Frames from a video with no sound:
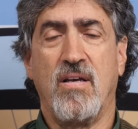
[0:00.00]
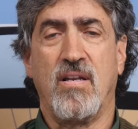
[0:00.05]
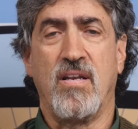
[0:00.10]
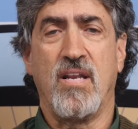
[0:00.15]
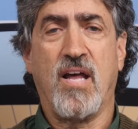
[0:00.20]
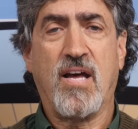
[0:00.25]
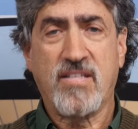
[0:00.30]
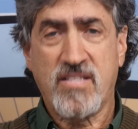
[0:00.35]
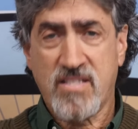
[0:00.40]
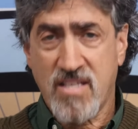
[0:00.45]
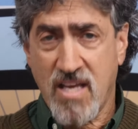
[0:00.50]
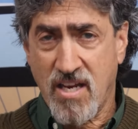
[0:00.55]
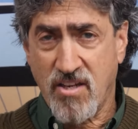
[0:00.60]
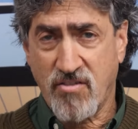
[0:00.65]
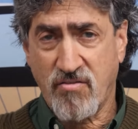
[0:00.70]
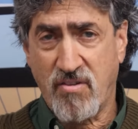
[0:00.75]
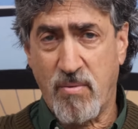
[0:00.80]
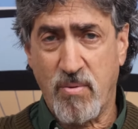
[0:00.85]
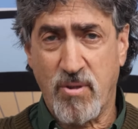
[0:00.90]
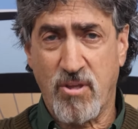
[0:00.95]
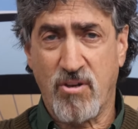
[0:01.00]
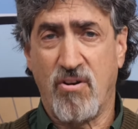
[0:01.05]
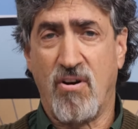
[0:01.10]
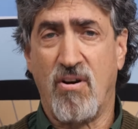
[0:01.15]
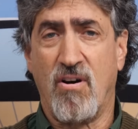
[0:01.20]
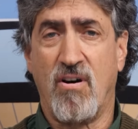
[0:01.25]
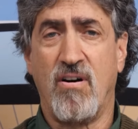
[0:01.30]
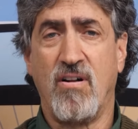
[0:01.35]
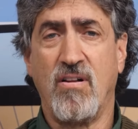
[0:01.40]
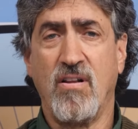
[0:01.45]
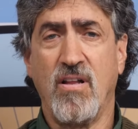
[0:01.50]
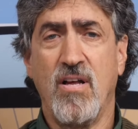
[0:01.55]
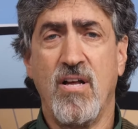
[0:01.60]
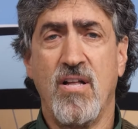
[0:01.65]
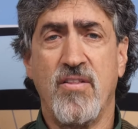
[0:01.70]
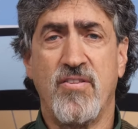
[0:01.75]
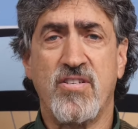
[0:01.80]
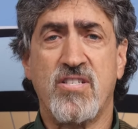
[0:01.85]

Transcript: Not satisfied with her haul,